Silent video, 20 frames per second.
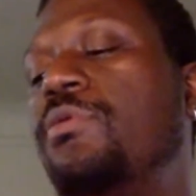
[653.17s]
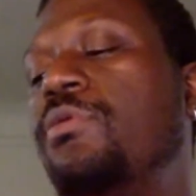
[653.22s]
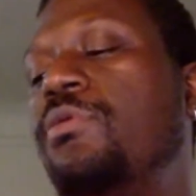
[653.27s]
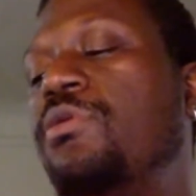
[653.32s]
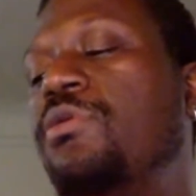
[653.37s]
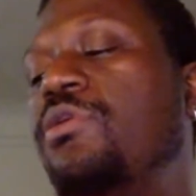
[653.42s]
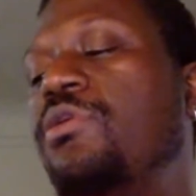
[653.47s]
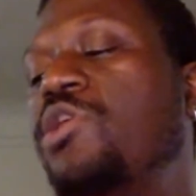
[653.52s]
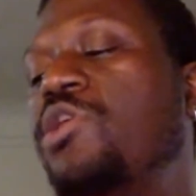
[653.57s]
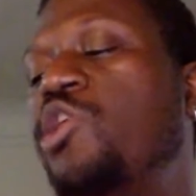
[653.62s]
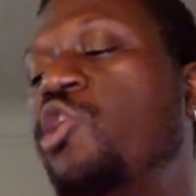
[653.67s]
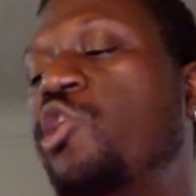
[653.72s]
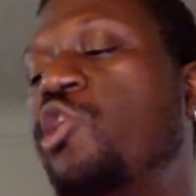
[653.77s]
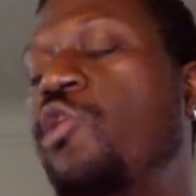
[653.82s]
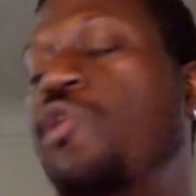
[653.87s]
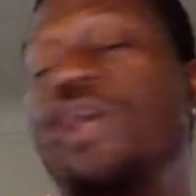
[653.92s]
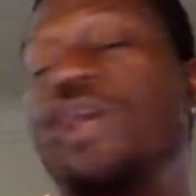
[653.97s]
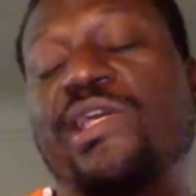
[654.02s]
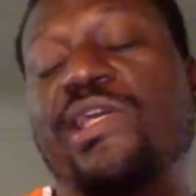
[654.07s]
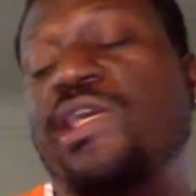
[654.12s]
you know,
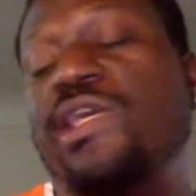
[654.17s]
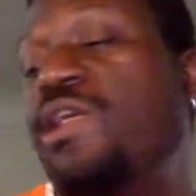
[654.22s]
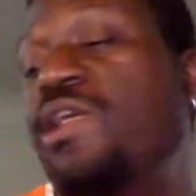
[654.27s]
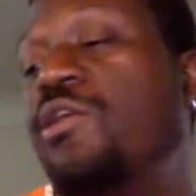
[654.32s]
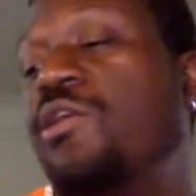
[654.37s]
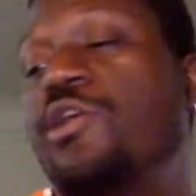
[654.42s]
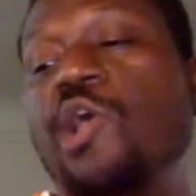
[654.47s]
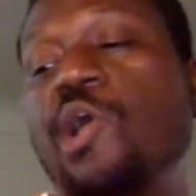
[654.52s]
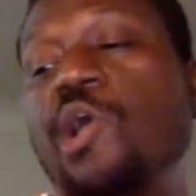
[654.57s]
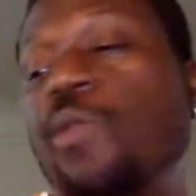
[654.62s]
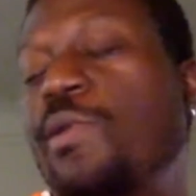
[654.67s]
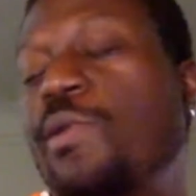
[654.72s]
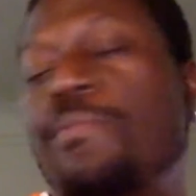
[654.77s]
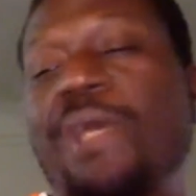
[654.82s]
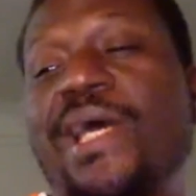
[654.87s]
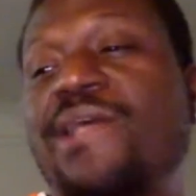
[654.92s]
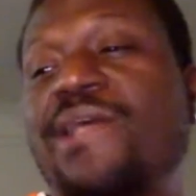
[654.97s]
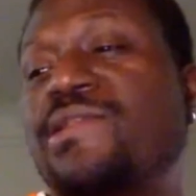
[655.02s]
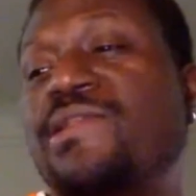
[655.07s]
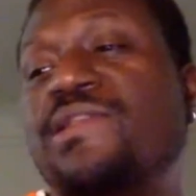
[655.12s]
again, going
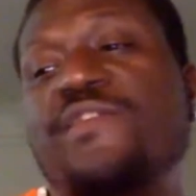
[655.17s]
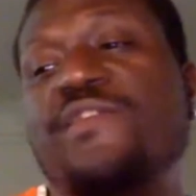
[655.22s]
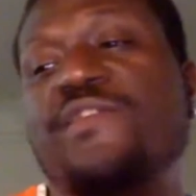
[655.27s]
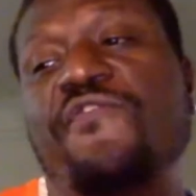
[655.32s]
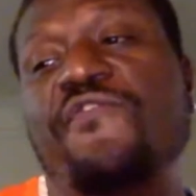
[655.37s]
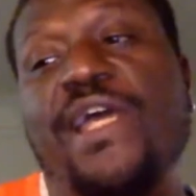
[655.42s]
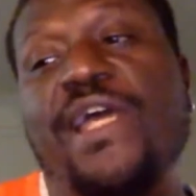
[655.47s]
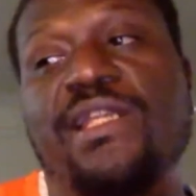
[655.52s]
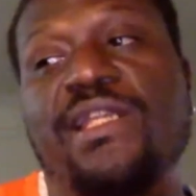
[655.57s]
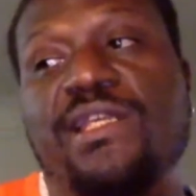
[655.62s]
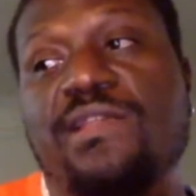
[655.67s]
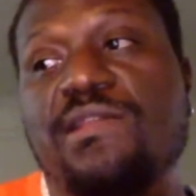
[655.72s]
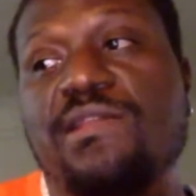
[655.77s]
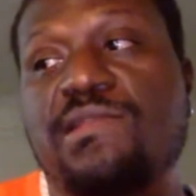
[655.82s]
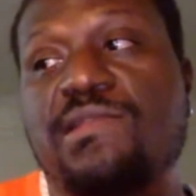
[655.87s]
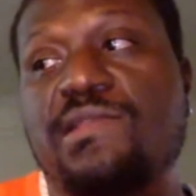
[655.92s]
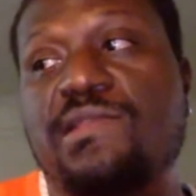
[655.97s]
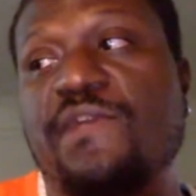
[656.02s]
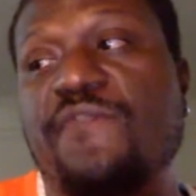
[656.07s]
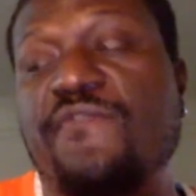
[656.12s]
back to the fact that this
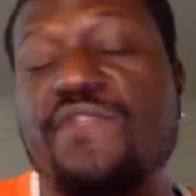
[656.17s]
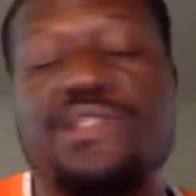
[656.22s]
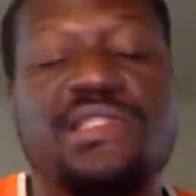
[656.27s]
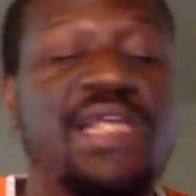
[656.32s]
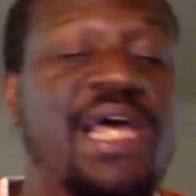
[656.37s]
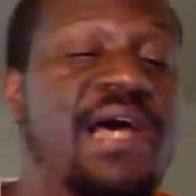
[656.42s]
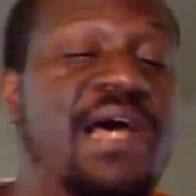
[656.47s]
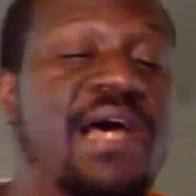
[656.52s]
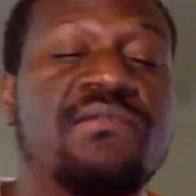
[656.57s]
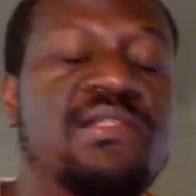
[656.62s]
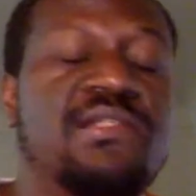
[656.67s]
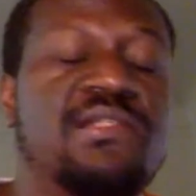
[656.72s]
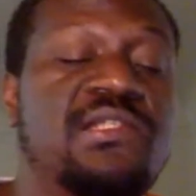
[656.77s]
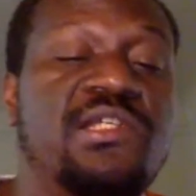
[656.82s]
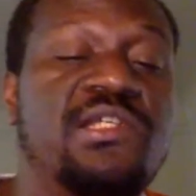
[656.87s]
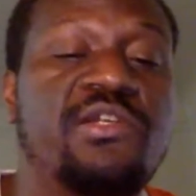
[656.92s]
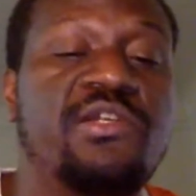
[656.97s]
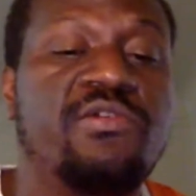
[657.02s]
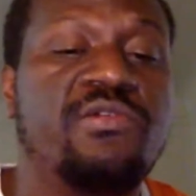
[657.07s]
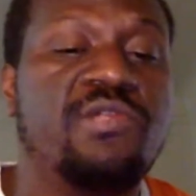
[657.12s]
stuff is thousands of
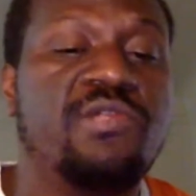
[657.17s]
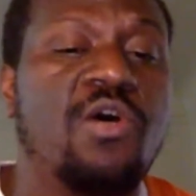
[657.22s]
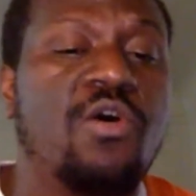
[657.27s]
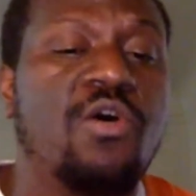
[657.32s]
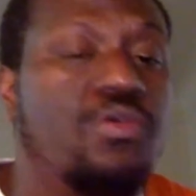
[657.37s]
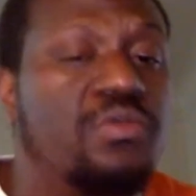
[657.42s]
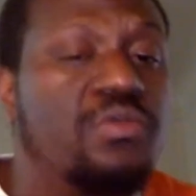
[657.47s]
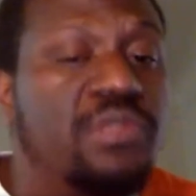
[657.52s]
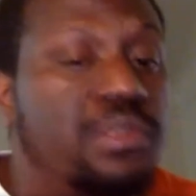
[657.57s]
years old.